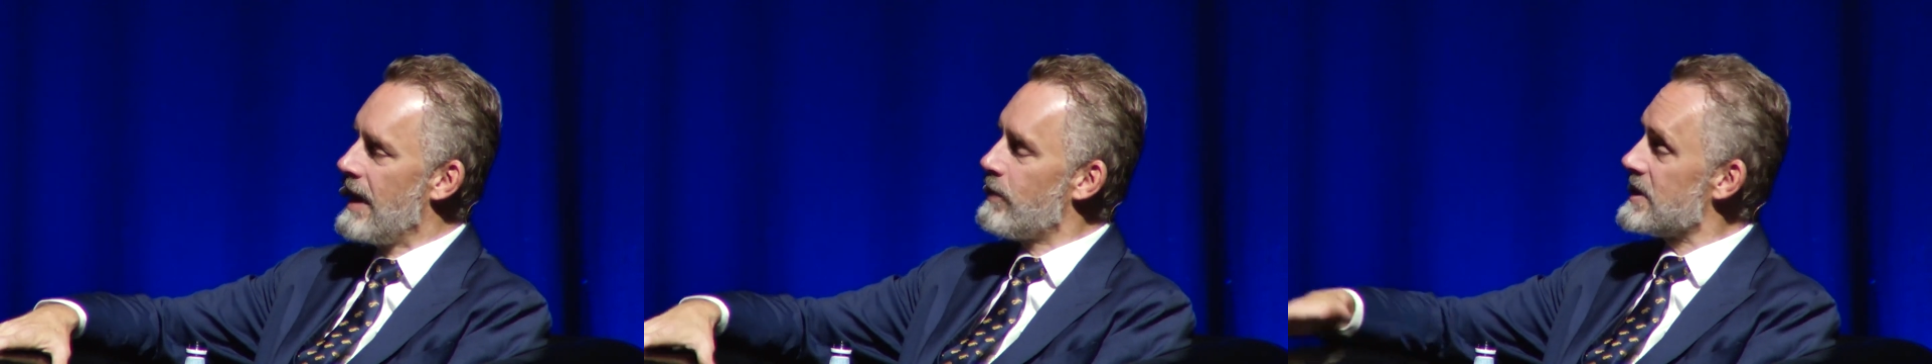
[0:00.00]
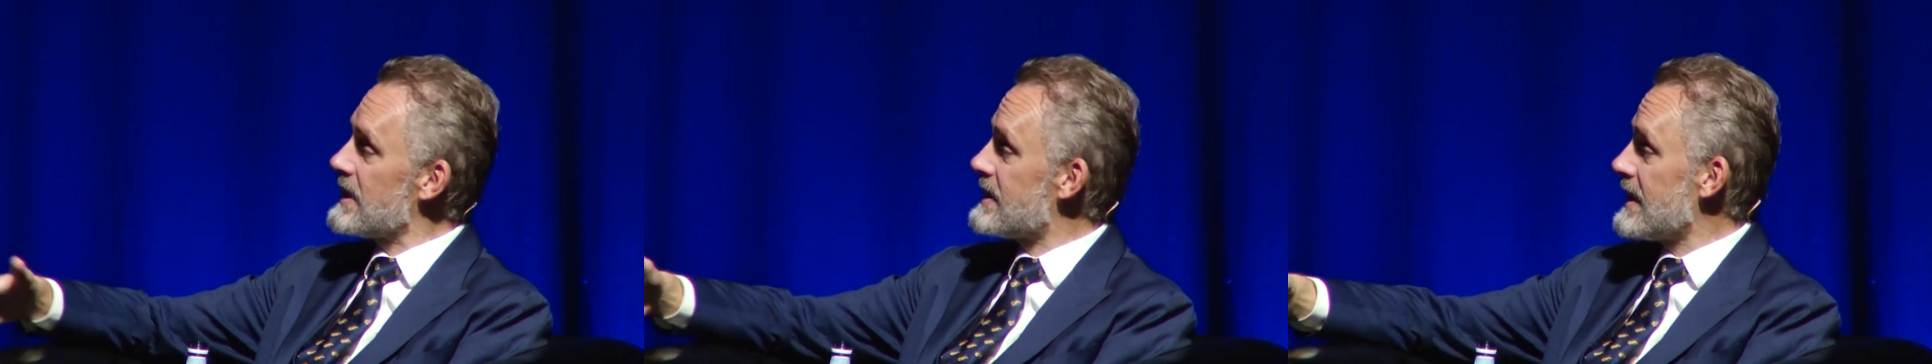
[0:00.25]
If
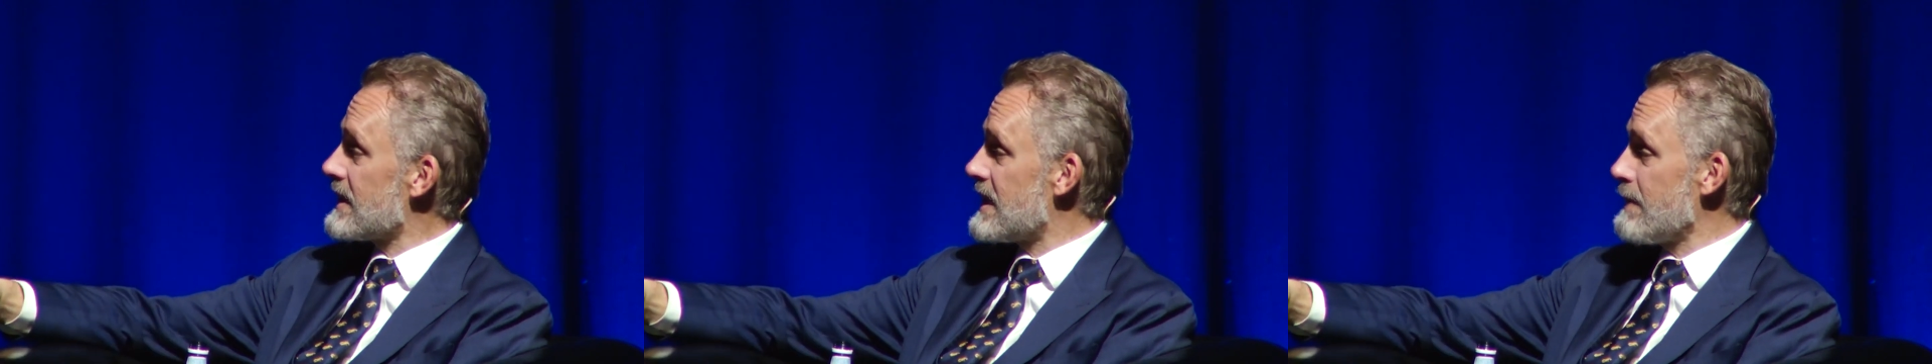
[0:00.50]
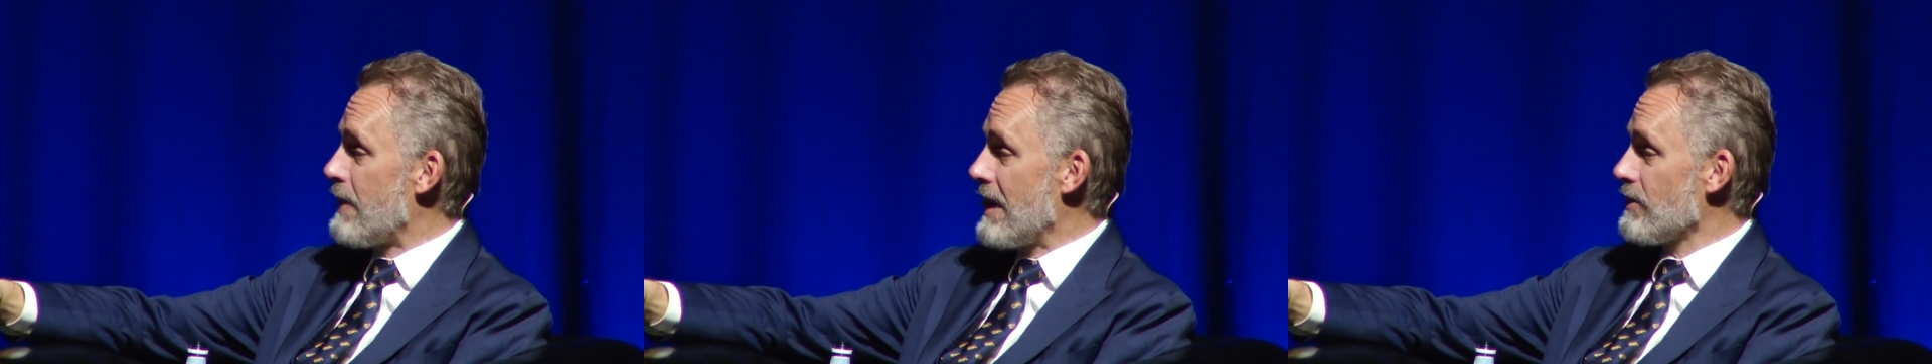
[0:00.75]
it was a
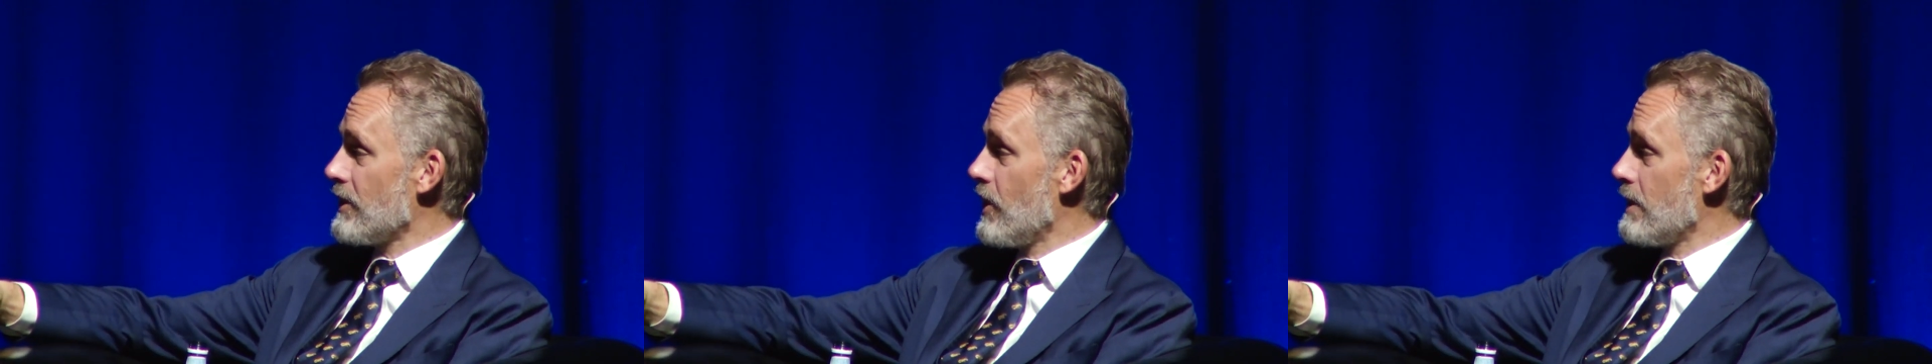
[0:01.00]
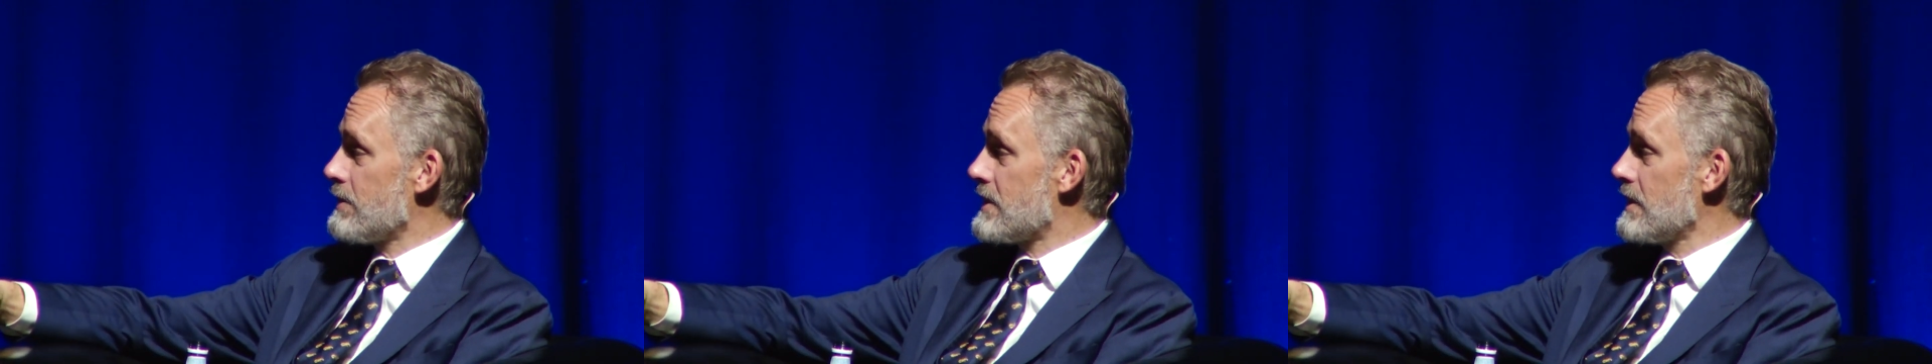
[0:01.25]
60-pound
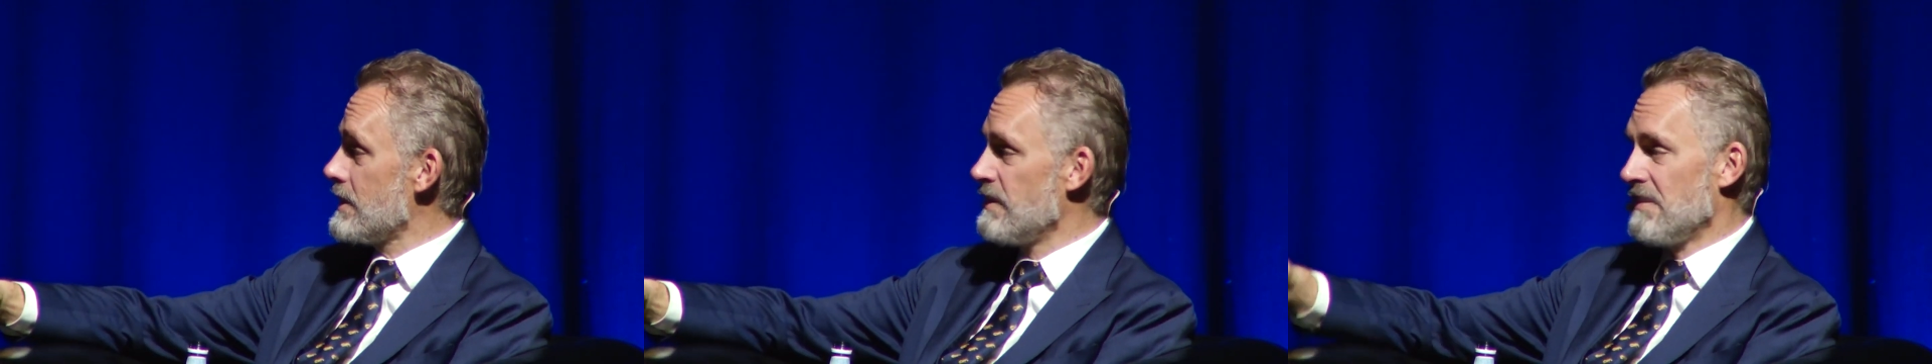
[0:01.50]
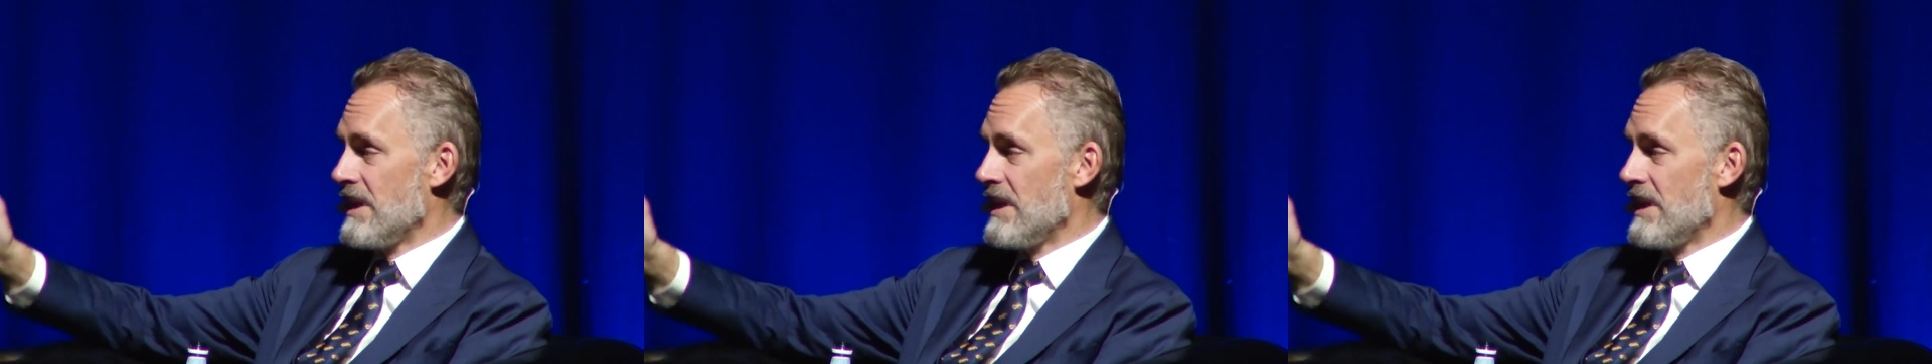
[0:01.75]
lobster,